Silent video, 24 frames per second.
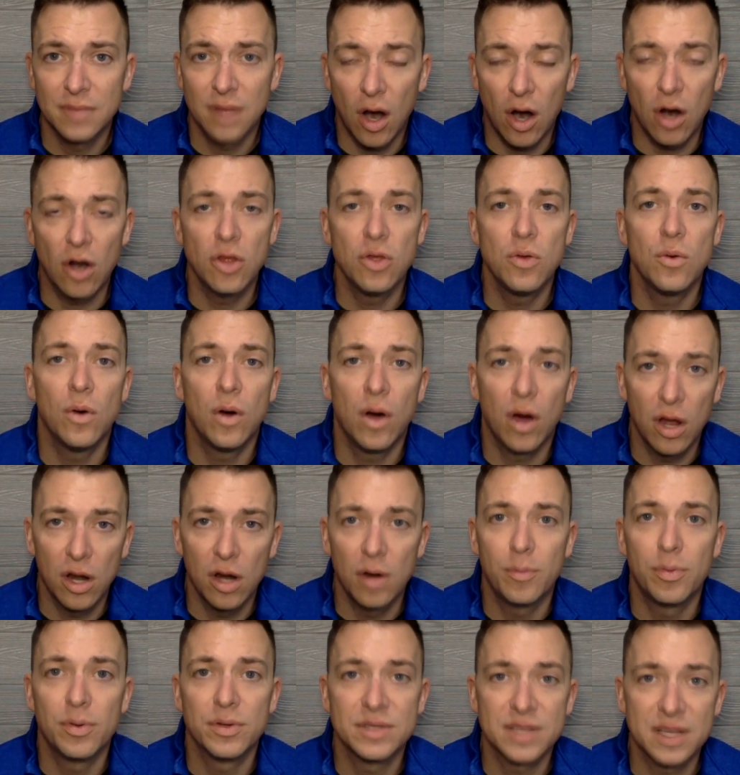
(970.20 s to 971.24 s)
Are you
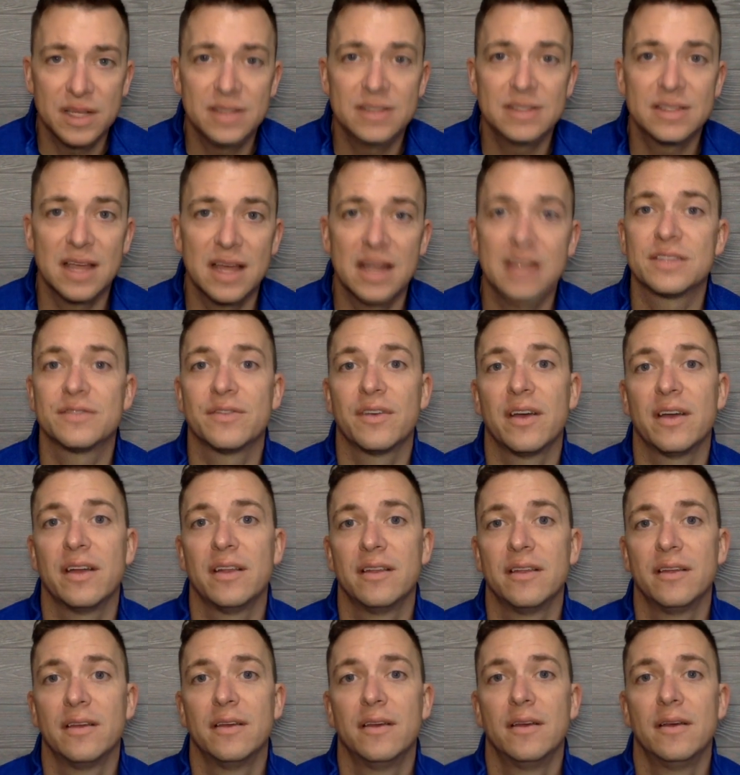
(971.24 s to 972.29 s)
100%
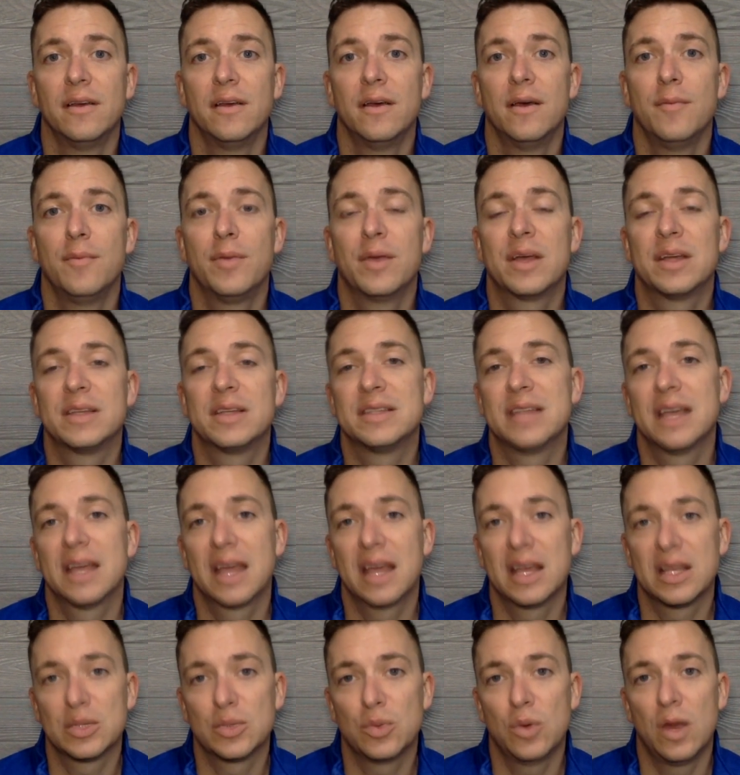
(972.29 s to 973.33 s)
satisfied? Because then
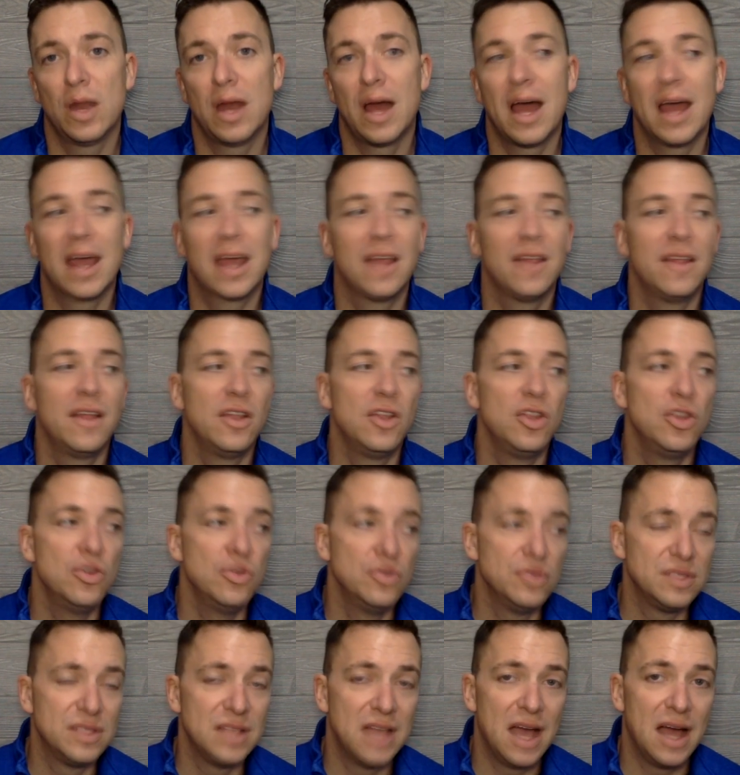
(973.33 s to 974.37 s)
guess what? I can then
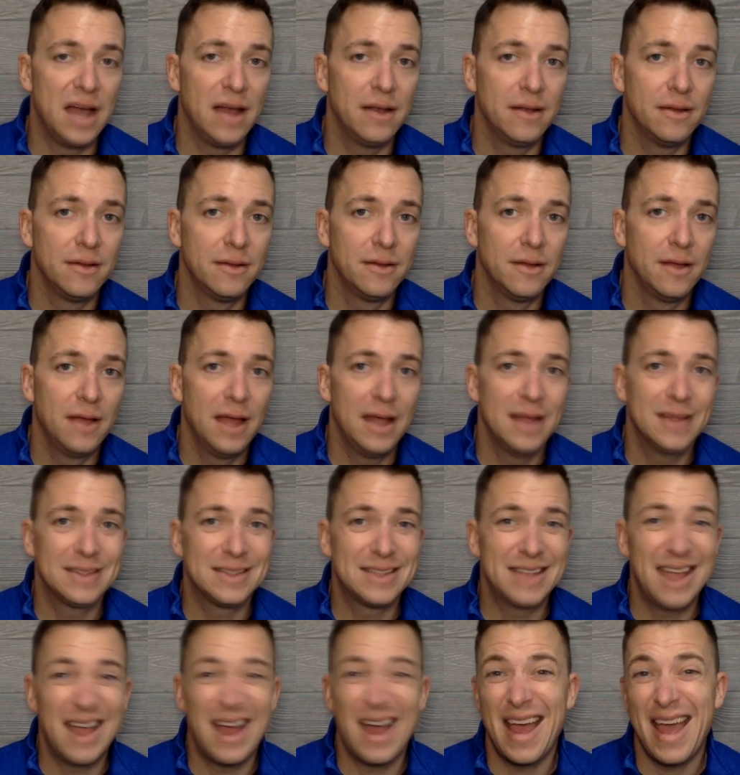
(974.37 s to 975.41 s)
use that and
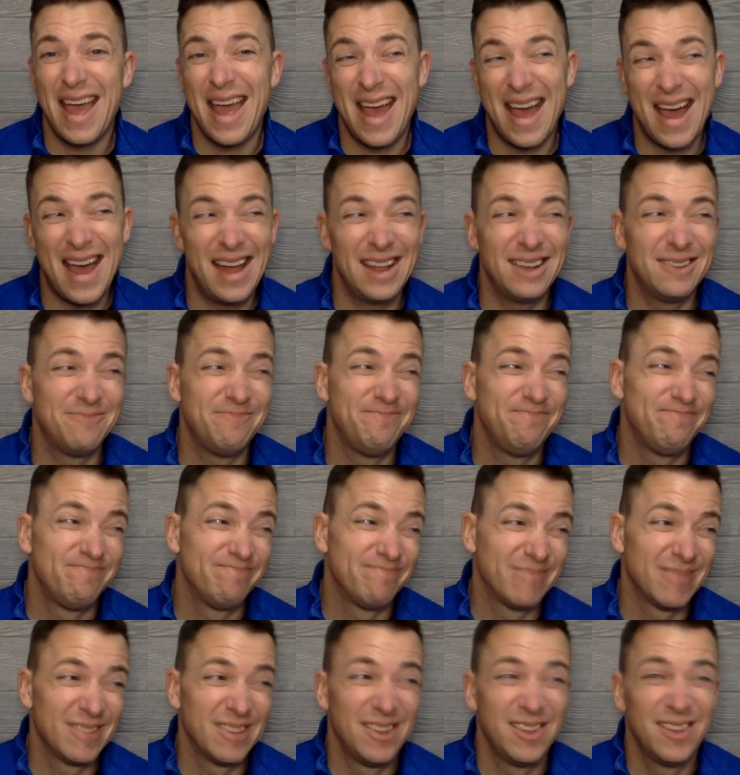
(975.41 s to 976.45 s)
say I had
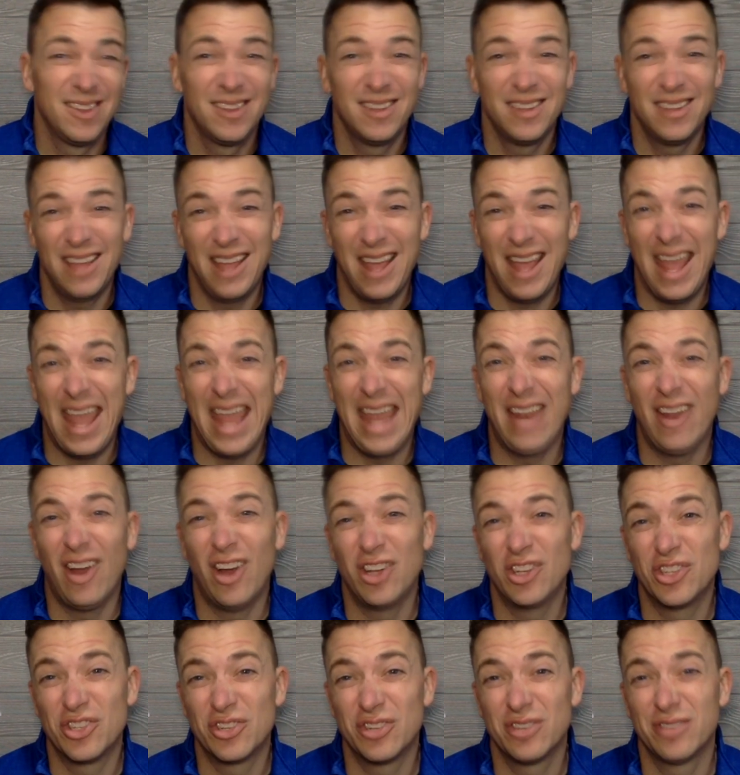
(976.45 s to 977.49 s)

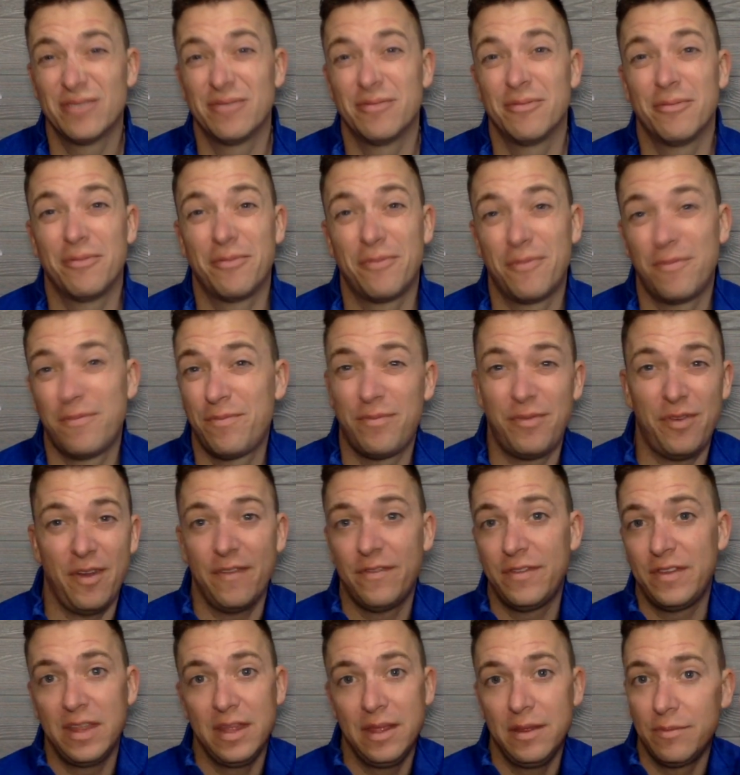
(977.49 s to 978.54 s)

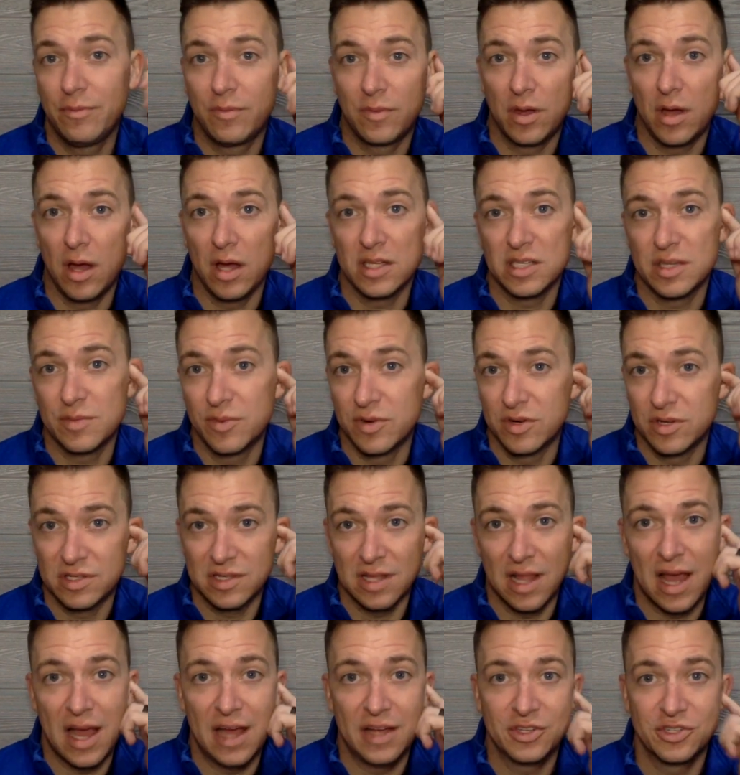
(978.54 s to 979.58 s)
850 customers
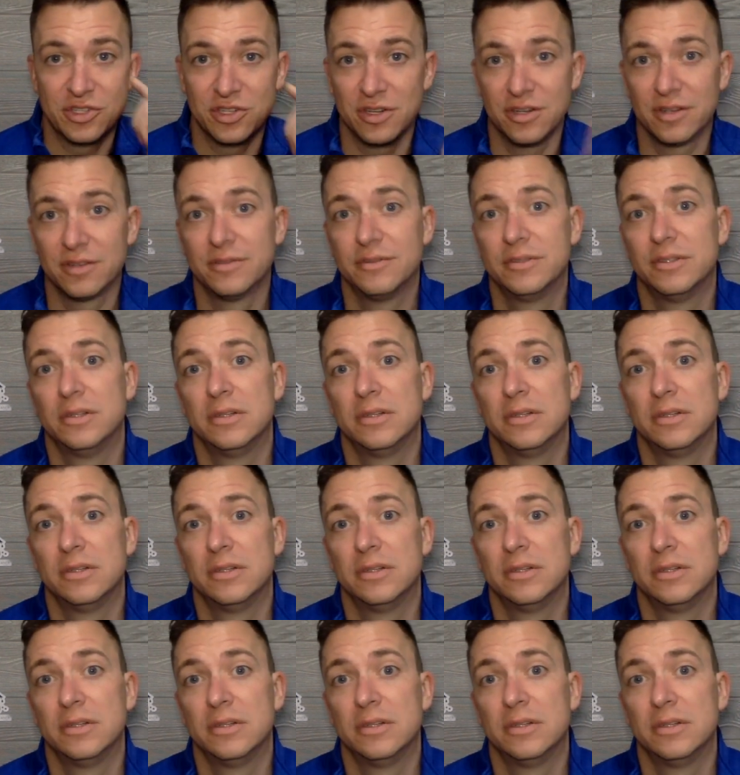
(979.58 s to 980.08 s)
last year.